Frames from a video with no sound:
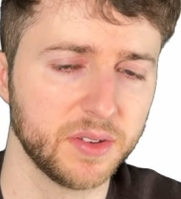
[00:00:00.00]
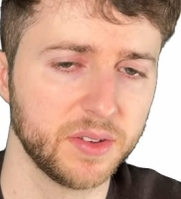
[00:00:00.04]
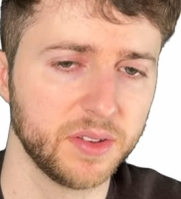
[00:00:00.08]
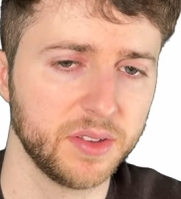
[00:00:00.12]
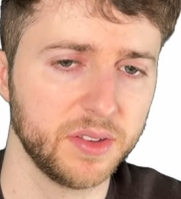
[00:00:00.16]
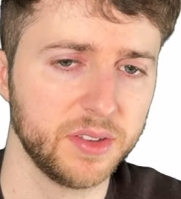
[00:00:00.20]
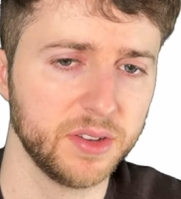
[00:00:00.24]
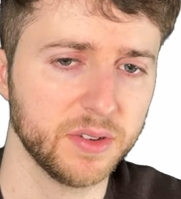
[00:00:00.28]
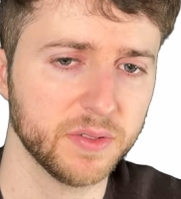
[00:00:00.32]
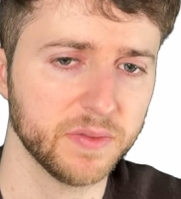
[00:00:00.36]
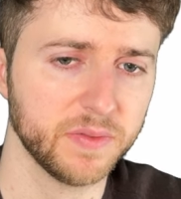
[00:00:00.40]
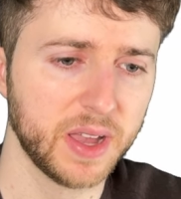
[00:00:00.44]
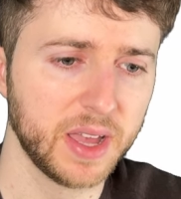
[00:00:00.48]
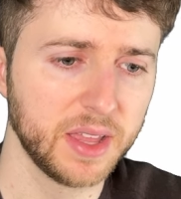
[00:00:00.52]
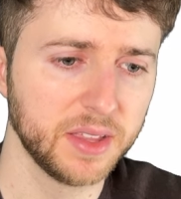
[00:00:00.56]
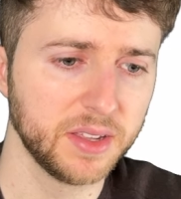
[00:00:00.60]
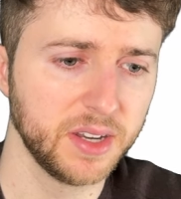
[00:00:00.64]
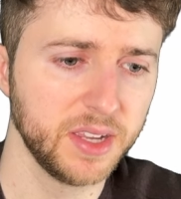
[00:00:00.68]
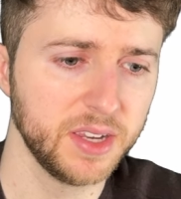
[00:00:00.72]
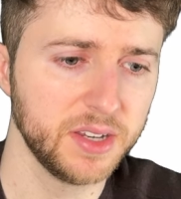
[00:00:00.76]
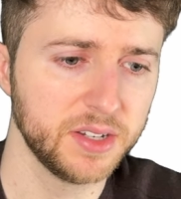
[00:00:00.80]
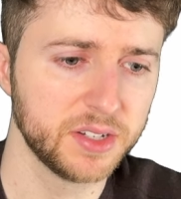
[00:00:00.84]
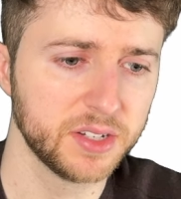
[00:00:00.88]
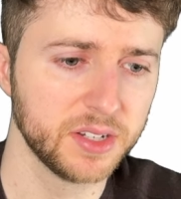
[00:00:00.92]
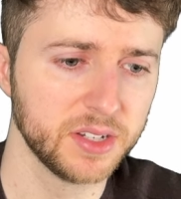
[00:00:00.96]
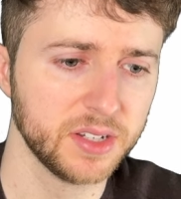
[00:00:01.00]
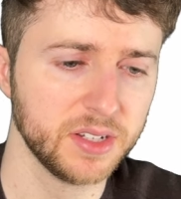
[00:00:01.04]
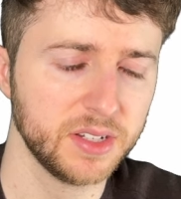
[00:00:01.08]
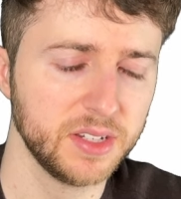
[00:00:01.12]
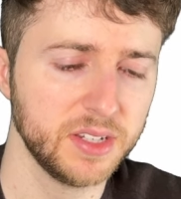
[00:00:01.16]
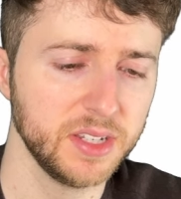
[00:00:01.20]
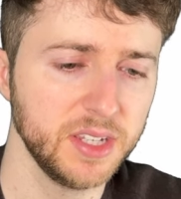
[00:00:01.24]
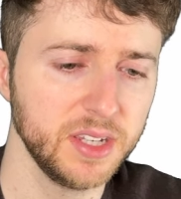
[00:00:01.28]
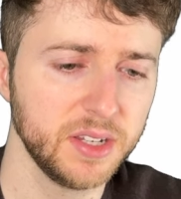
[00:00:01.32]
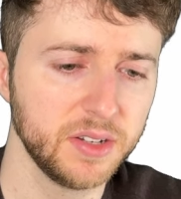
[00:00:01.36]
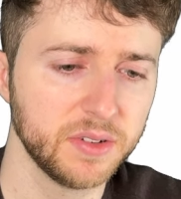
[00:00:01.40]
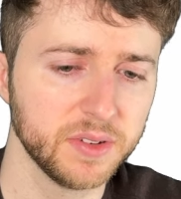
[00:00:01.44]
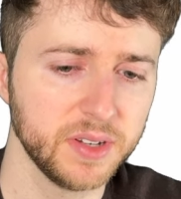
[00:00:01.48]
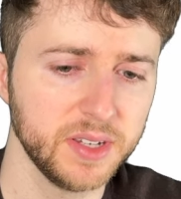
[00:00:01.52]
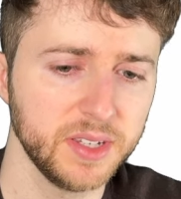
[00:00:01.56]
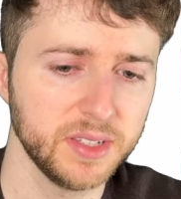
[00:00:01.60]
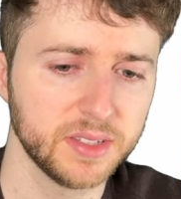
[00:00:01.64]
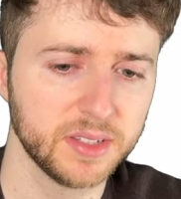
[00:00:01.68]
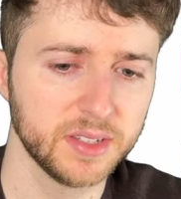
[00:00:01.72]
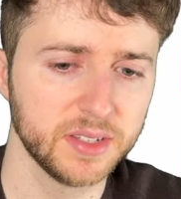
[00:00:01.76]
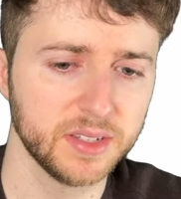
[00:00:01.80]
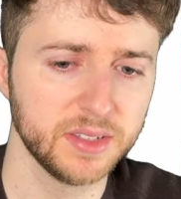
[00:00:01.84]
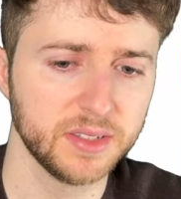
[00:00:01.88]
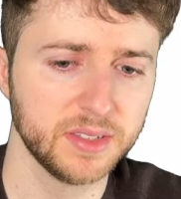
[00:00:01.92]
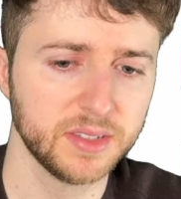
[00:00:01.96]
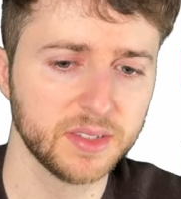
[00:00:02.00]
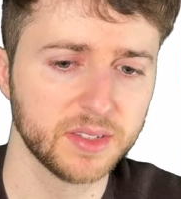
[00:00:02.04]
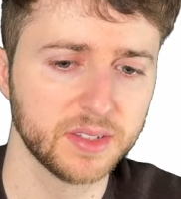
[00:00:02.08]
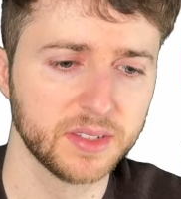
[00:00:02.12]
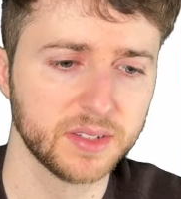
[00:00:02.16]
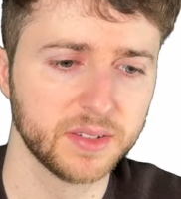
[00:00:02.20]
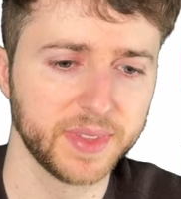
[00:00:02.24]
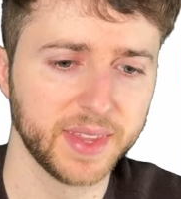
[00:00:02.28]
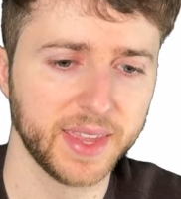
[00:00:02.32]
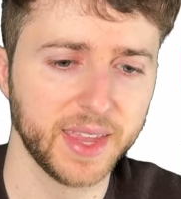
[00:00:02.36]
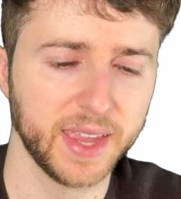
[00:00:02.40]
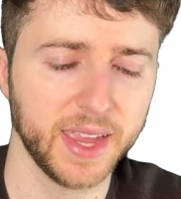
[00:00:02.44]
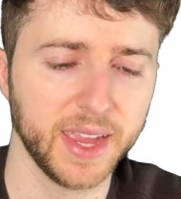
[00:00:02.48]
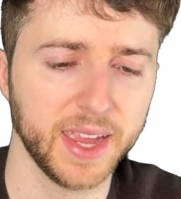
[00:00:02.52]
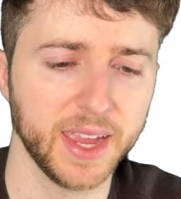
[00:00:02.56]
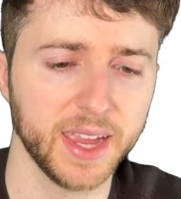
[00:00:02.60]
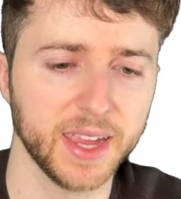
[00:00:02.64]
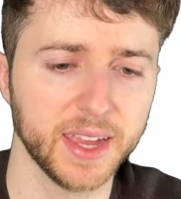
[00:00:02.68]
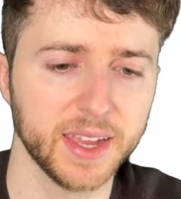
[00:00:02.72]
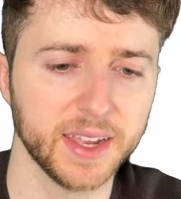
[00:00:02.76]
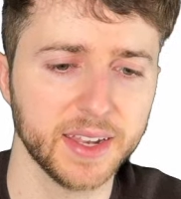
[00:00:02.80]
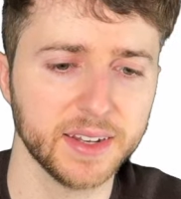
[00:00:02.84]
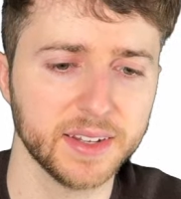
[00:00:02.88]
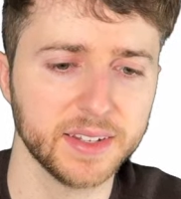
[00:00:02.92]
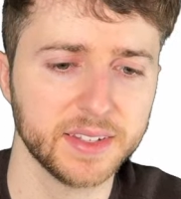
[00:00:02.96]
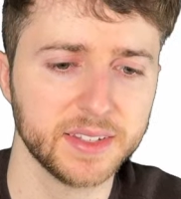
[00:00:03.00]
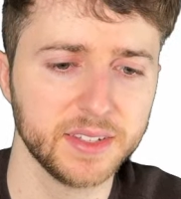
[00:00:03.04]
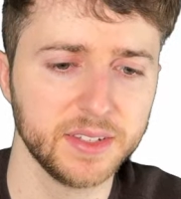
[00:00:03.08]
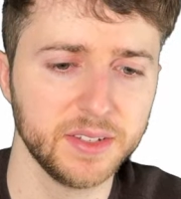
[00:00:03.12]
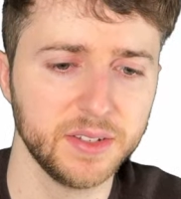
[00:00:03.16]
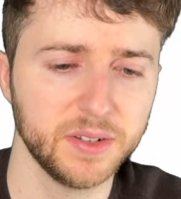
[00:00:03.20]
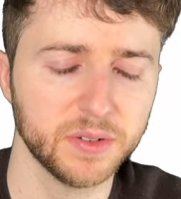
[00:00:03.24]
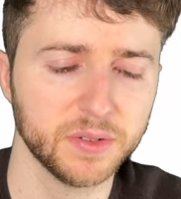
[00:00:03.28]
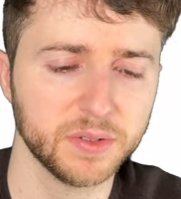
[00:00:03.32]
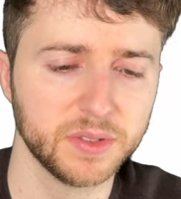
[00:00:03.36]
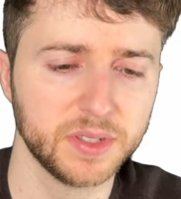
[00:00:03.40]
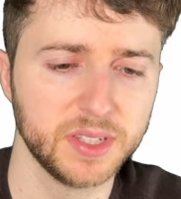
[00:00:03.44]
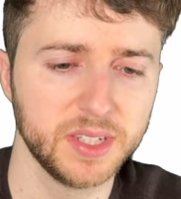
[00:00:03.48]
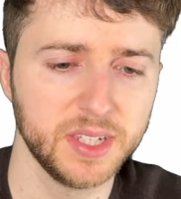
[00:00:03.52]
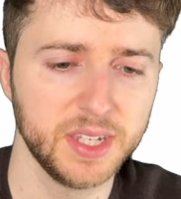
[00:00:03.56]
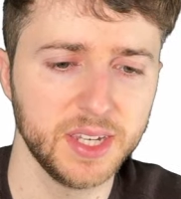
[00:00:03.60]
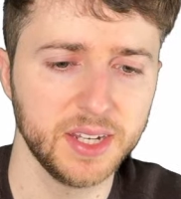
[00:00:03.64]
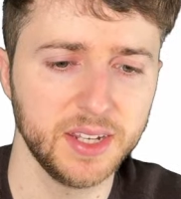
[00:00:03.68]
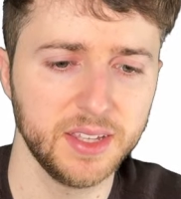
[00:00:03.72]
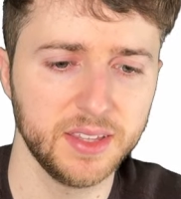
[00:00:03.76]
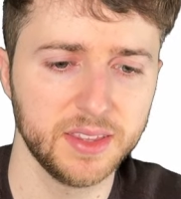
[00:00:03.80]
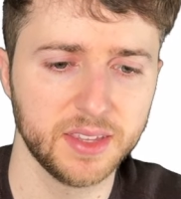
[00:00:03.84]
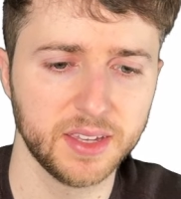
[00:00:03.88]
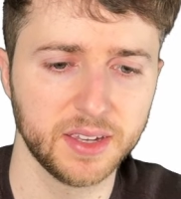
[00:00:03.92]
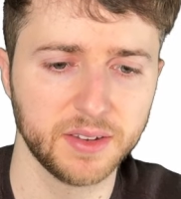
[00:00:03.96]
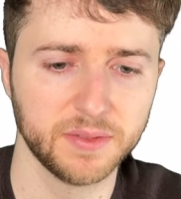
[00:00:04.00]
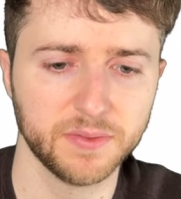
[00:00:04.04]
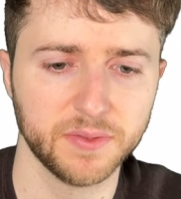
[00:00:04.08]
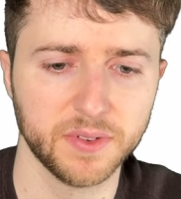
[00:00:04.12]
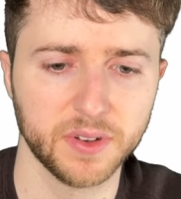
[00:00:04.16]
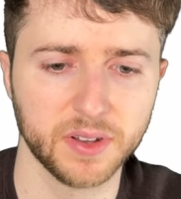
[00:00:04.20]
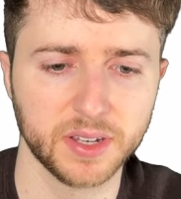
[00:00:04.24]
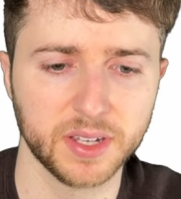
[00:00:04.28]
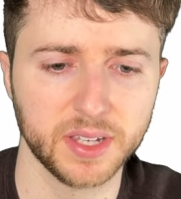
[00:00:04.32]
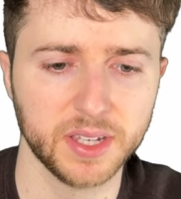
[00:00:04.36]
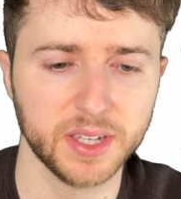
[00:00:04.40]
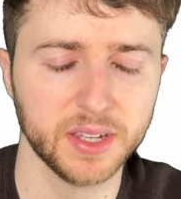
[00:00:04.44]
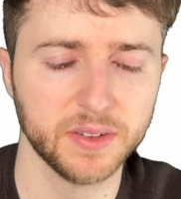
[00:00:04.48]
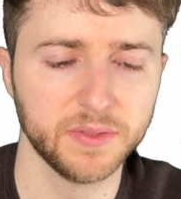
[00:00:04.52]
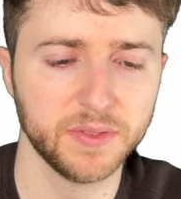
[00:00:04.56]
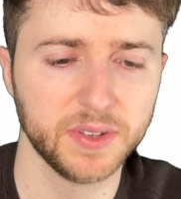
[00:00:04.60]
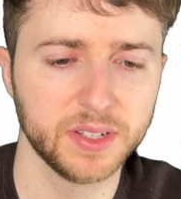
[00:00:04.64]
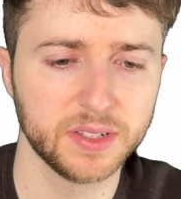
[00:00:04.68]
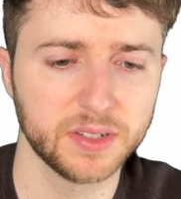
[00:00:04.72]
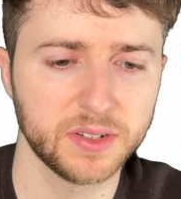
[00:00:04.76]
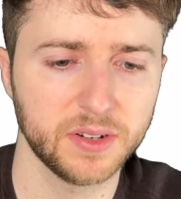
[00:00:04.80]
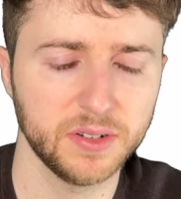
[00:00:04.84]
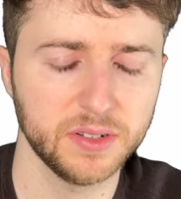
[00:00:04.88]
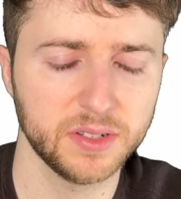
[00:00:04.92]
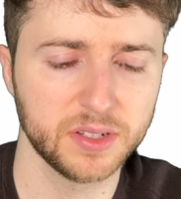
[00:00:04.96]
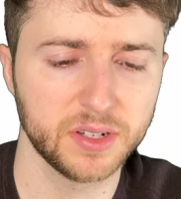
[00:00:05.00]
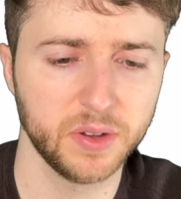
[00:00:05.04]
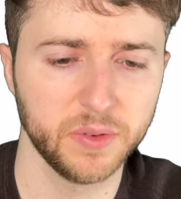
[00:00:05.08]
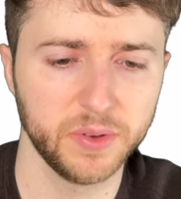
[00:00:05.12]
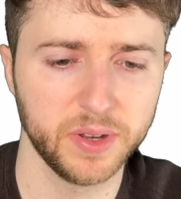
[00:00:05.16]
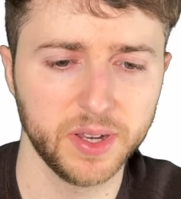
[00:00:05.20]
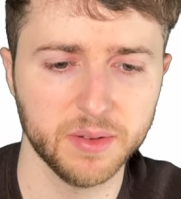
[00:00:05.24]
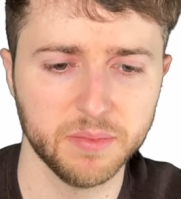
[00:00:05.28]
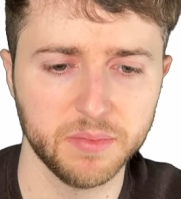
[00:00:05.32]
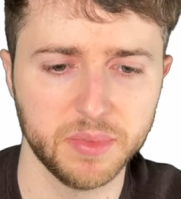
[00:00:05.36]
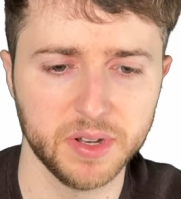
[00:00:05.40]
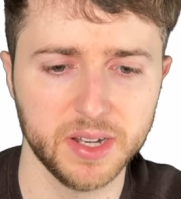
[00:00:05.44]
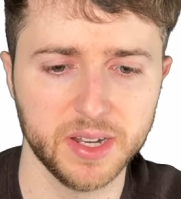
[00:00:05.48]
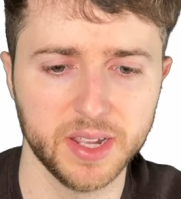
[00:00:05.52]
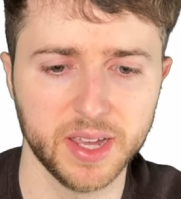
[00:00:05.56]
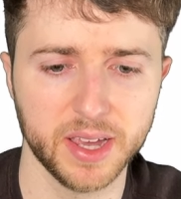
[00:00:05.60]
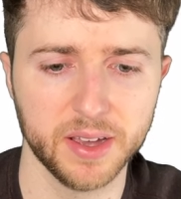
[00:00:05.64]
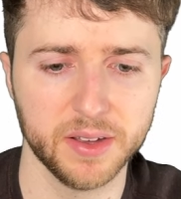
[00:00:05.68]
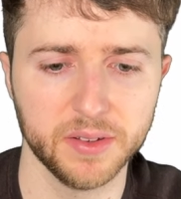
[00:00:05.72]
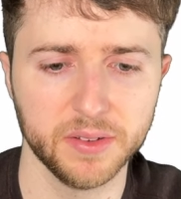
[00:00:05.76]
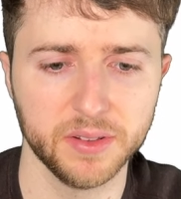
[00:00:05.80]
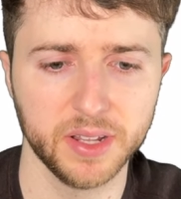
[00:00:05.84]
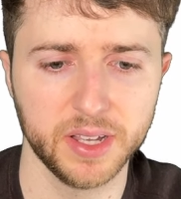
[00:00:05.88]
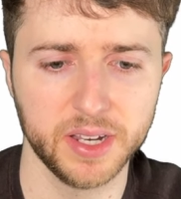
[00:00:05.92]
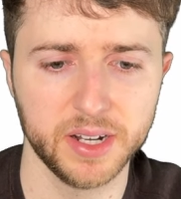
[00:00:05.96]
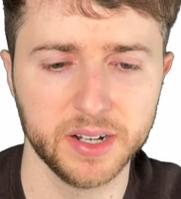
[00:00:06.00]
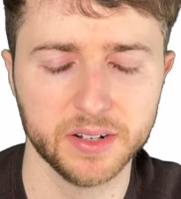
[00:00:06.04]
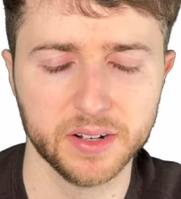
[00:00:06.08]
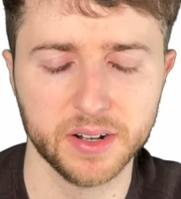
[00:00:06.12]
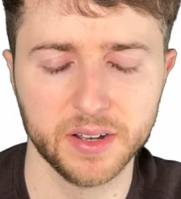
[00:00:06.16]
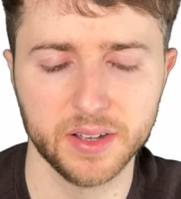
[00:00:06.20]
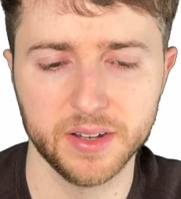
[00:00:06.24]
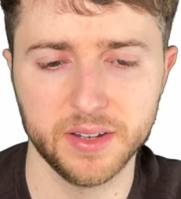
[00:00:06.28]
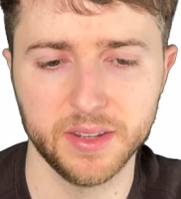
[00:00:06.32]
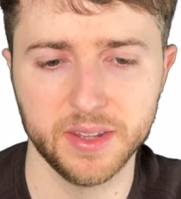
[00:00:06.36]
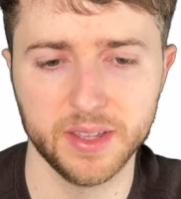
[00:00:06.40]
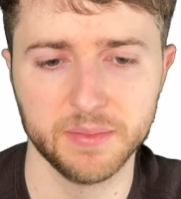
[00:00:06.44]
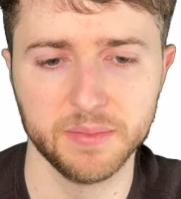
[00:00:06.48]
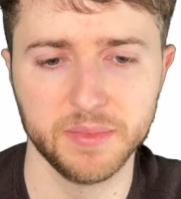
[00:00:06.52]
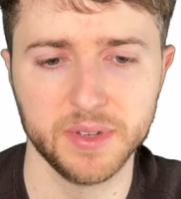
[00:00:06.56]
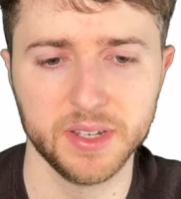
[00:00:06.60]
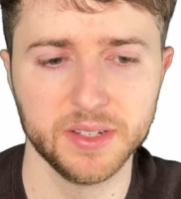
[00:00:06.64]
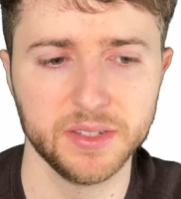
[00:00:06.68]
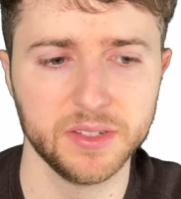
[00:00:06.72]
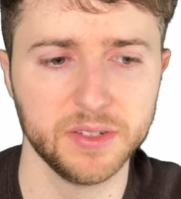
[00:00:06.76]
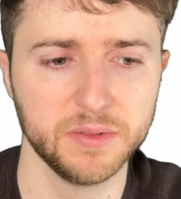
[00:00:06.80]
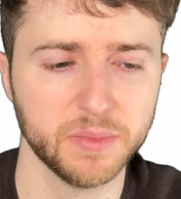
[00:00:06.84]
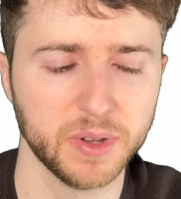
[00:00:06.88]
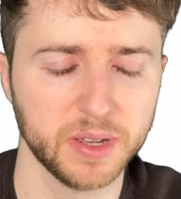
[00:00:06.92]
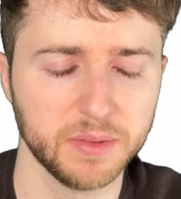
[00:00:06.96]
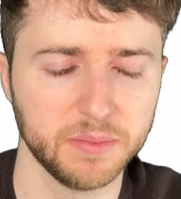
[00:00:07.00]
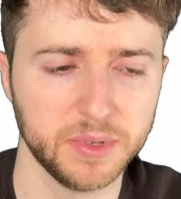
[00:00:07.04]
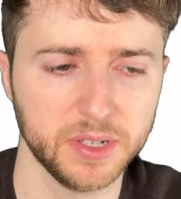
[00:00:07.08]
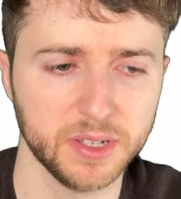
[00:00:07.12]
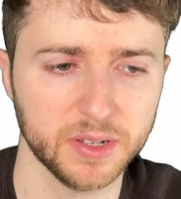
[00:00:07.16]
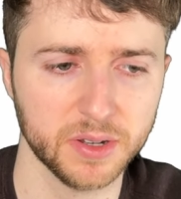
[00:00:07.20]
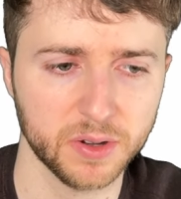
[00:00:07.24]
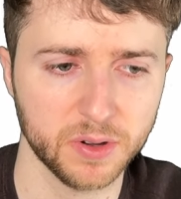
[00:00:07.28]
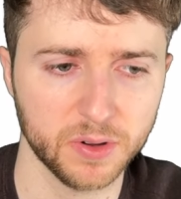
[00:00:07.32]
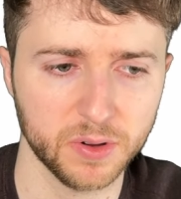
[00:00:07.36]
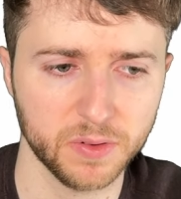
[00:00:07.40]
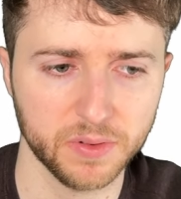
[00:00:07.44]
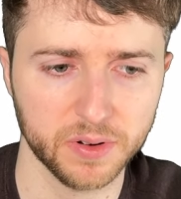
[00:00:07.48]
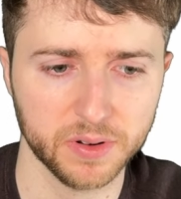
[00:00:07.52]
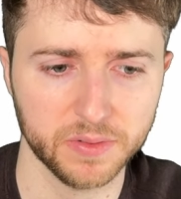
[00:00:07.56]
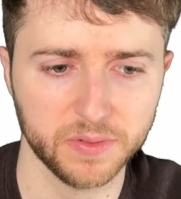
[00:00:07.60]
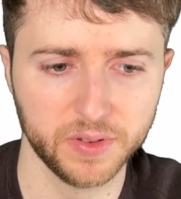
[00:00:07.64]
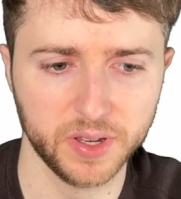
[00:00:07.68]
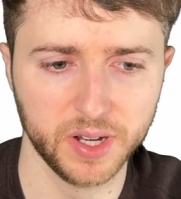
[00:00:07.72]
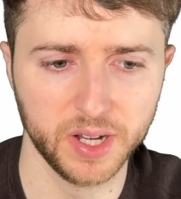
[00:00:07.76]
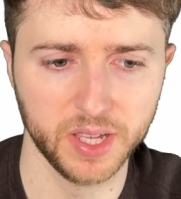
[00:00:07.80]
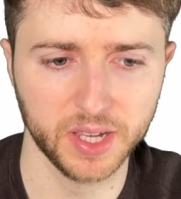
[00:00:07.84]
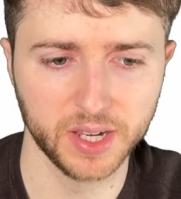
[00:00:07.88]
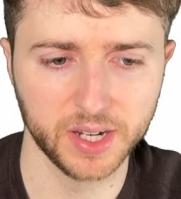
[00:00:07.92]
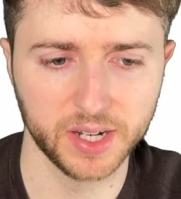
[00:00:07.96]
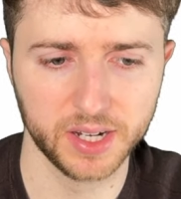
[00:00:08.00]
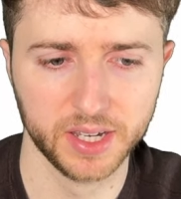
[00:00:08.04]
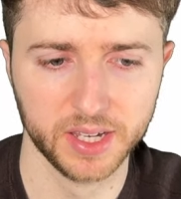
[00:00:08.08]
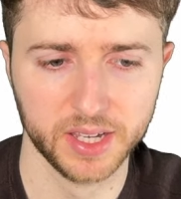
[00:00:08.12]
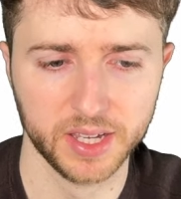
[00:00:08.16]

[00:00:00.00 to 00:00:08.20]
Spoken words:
your validation decreases and you don't see anything funky. If it starts going up and down later on, that means you might be overfitting.